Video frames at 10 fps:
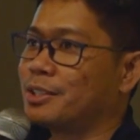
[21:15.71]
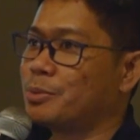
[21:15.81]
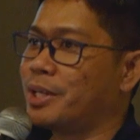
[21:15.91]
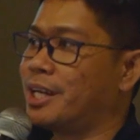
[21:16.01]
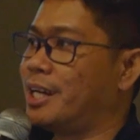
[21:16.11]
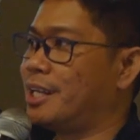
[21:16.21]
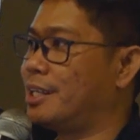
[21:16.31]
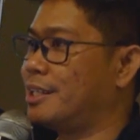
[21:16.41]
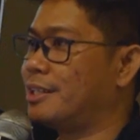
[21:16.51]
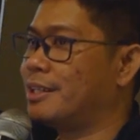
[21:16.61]
Because we
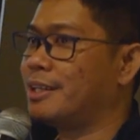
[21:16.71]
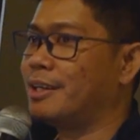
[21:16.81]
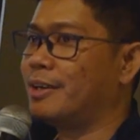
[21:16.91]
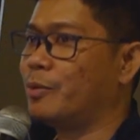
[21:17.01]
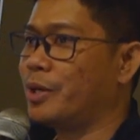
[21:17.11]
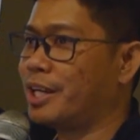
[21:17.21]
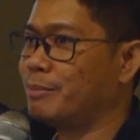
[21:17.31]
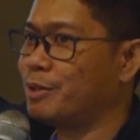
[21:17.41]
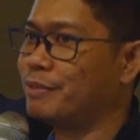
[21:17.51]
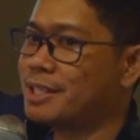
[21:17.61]
can
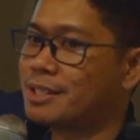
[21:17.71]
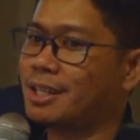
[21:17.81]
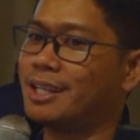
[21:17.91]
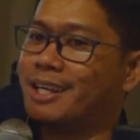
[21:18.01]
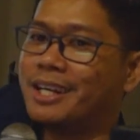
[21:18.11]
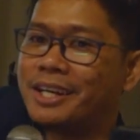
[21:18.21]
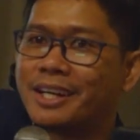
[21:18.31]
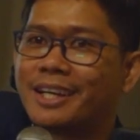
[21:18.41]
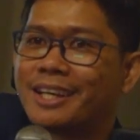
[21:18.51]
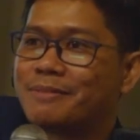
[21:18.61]
move the screen
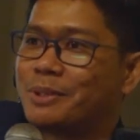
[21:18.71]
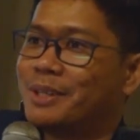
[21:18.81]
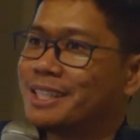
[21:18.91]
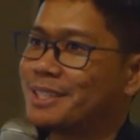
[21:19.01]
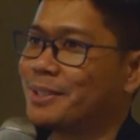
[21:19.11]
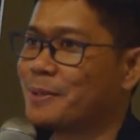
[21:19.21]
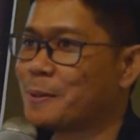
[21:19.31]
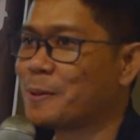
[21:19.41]
here if you want to.